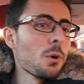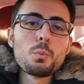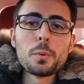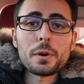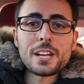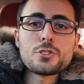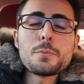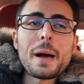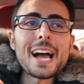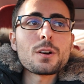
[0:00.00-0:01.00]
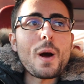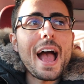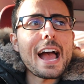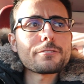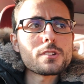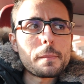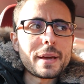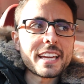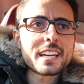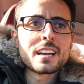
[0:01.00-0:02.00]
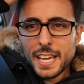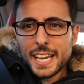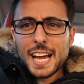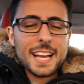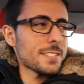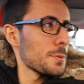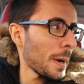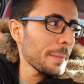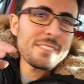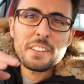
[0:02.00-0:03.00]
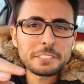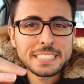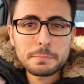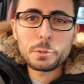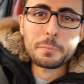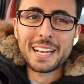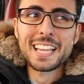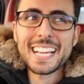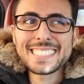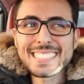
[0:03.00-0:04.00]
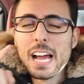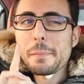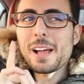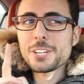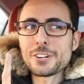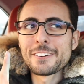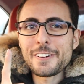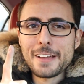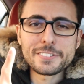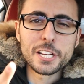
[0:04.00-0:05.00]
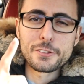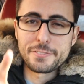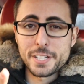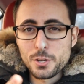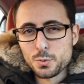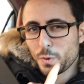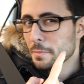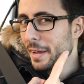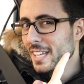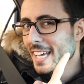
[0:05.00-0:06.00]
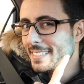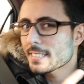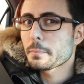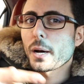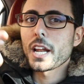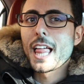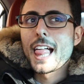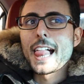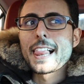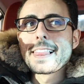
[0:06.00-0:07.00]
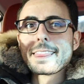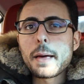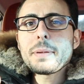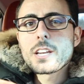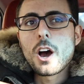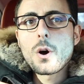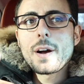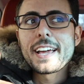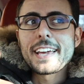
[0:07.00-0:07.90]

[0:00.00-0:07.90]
we will catch you back after the bank. And guys, you probably have never seen me with my glasses. I'm not sure if I have any other videos with my glasses, but same. Let me know